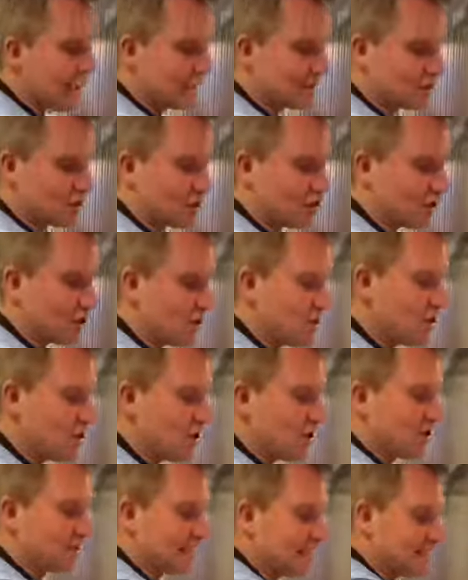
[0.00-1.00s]
as onion
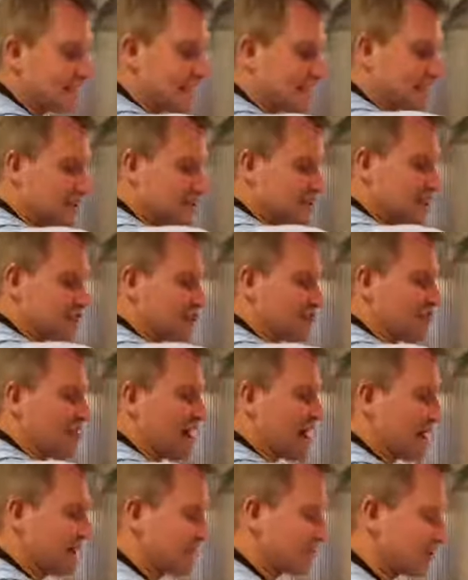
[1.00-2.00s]
does. It dances
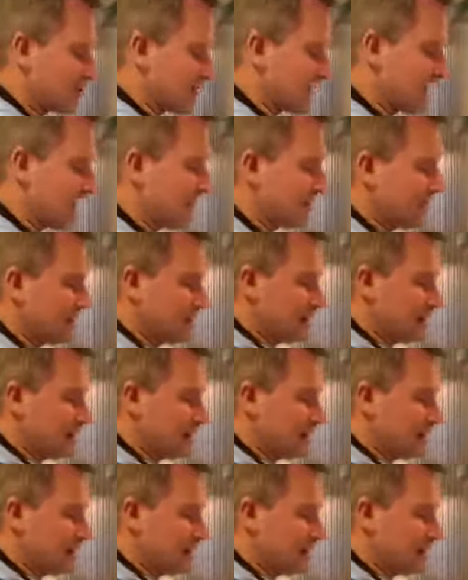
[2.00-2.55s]
around, doesn't it?